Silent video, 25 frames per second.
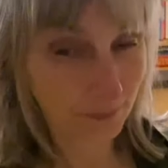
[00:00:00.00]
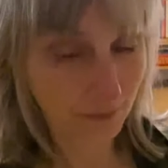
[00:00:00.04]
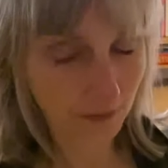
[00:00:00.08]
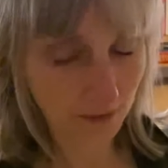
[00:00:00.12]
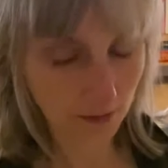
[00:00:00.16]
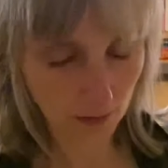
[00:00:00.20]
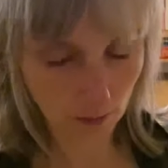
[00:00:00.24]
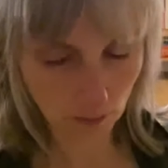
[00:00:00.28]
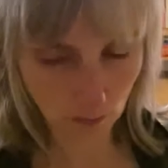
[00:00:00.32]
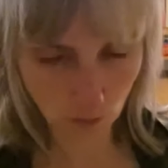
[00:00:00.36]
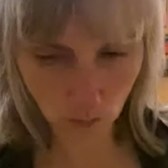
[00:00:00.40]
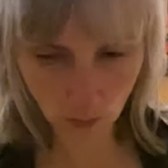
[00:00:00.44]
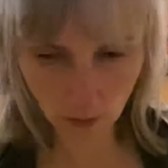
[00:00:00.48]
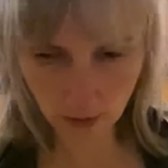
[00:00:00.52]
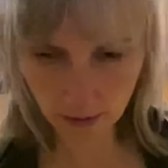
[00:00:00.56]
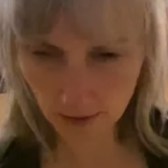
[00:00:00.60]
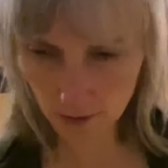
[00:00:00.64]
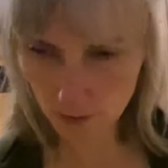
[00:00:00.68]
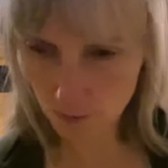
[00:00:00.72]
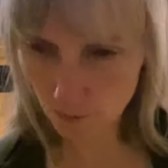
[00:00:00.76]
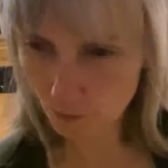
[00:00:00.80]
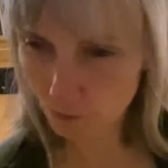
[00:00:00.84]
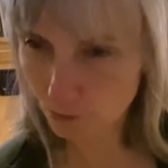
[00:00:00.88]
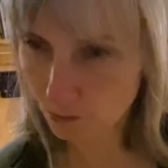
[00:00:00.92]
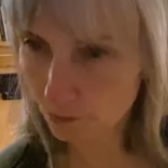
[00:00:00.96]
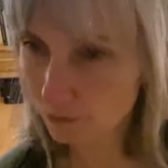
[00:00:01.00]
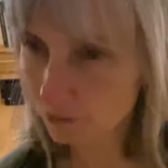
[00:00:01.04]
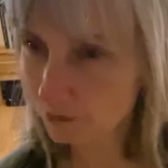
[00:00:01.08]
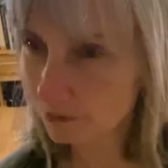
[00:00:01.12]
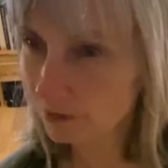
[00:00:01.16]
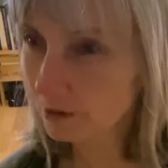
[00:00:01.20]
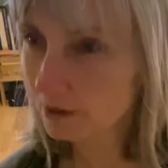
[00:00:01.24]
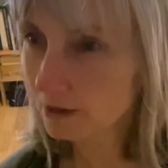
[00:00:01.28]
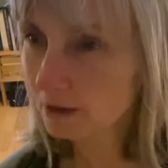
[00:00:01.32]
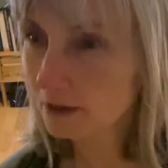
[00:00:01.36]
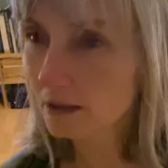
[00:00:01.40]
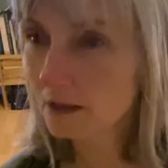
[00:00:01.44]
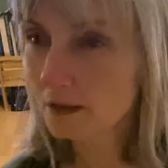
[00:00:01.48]
So quite smooth.
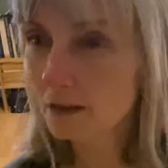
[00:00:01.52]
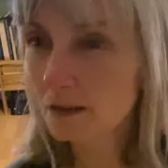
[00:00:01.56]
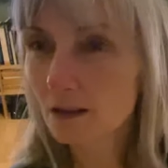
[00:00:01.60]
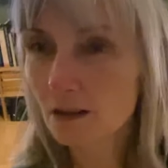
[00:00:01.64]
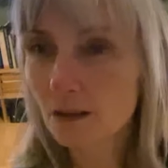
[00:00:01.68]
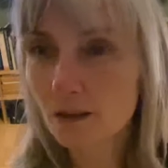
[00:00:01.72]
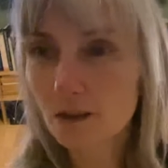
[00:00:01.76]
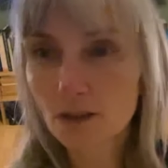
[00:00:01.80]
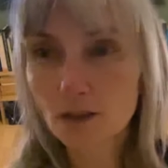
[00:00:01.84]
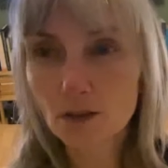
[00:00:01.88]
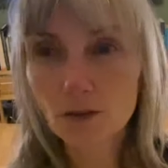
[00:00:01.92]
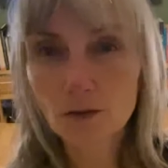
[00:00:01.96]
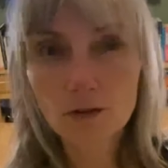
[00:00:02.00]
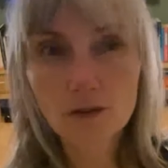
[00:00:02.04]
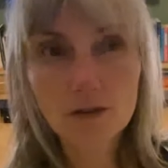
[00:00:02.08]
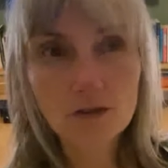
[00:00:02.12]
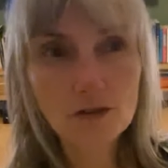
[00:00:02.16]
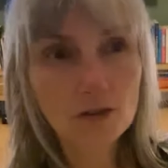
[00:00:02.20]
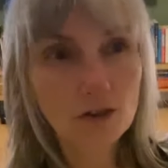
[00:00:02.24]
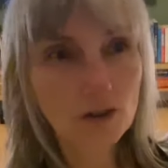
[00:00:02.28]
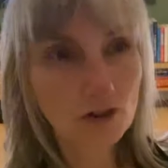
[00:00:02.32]
You know the,